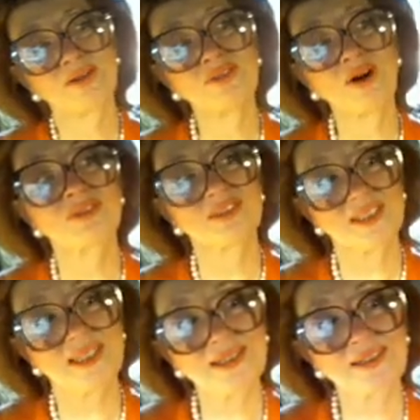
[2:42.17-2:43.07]
of
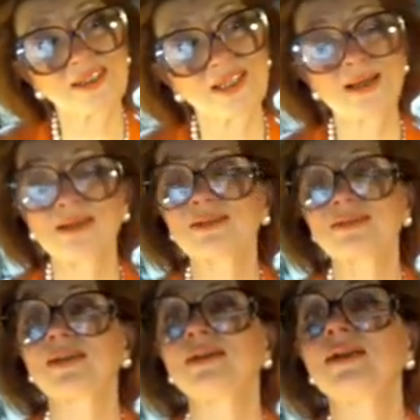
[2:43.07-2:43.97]
seeing things
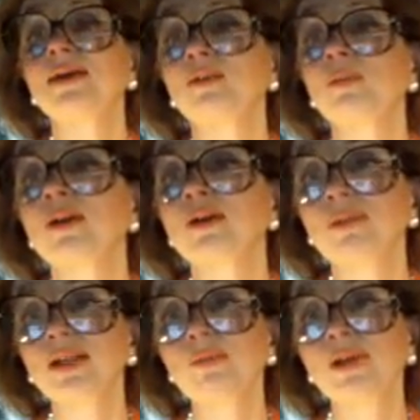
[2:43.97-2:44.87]
can help
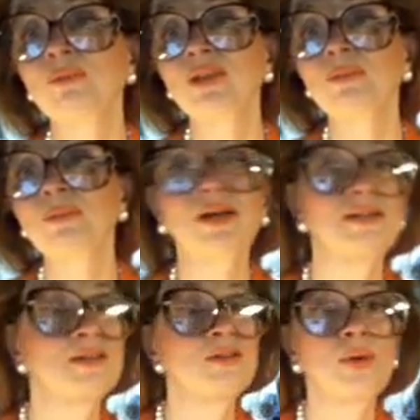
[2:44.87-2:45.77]
many, many people. I
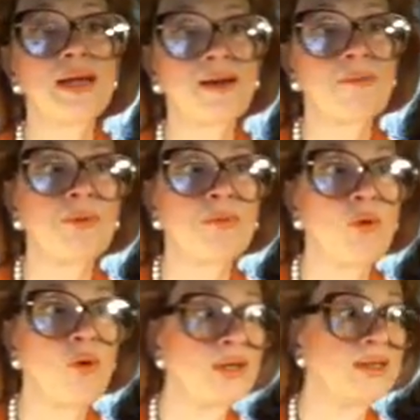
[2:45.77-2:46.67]
didn't wake up one
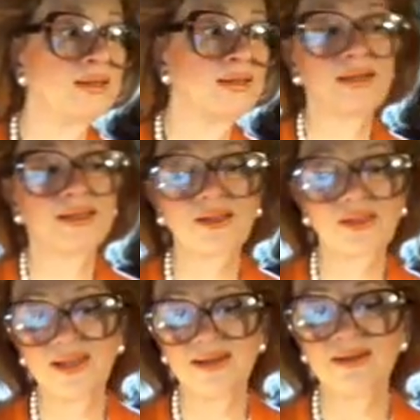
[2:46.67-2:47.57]
morning and got
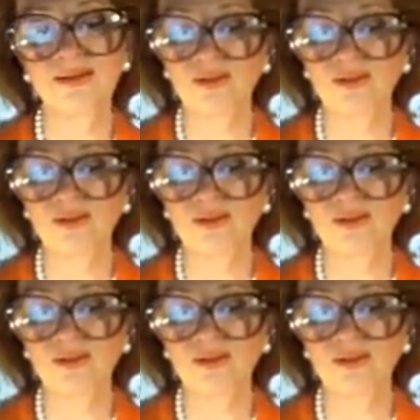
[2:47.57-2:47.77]
there.